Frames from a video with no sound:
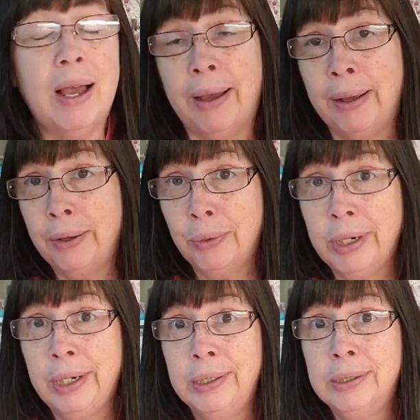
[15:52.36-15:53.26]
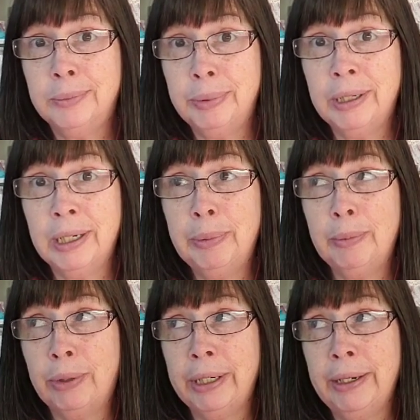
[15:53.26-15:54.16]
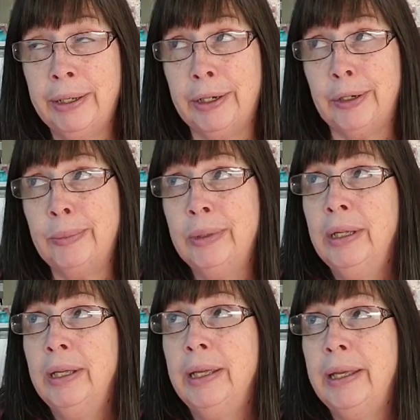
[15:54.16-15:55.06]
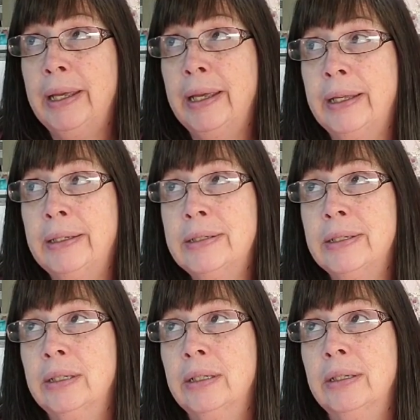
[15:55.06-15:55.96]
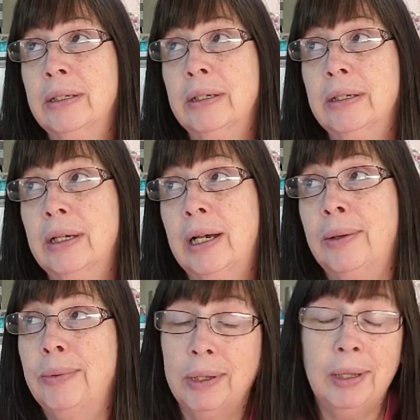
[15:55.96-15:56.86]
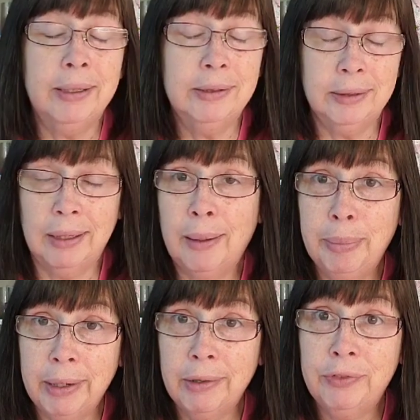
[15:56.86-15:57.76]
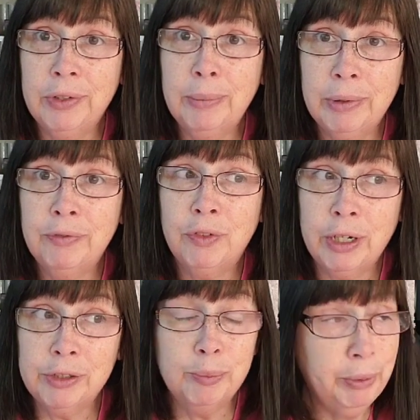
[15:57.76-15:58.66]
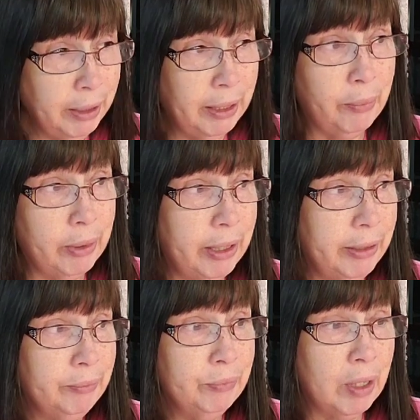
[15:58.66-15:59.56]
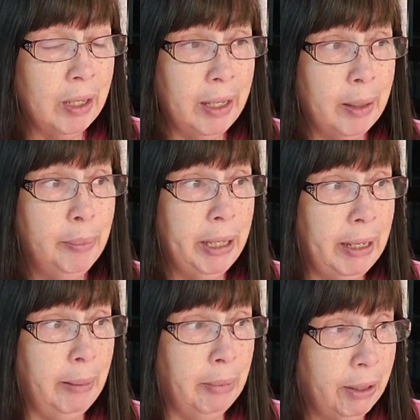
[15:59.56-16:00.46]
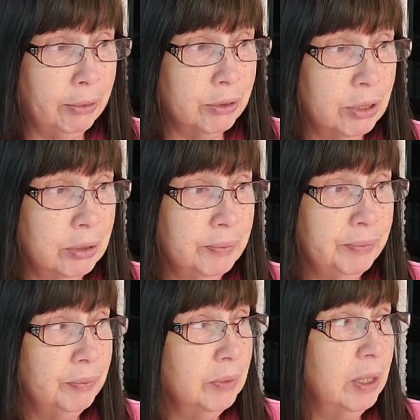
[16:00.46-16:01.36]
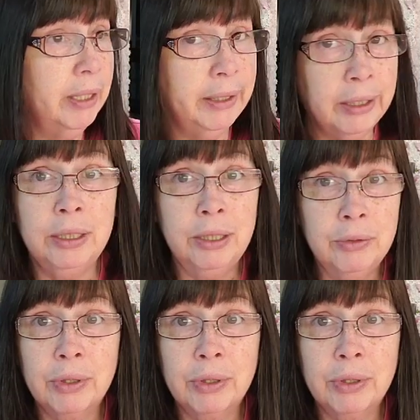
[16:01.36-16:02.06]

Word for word: I agreed to pick it up and bring it home. And I would have liked it a lot better if it had been fresh. But anyway, I had a patty melt and onion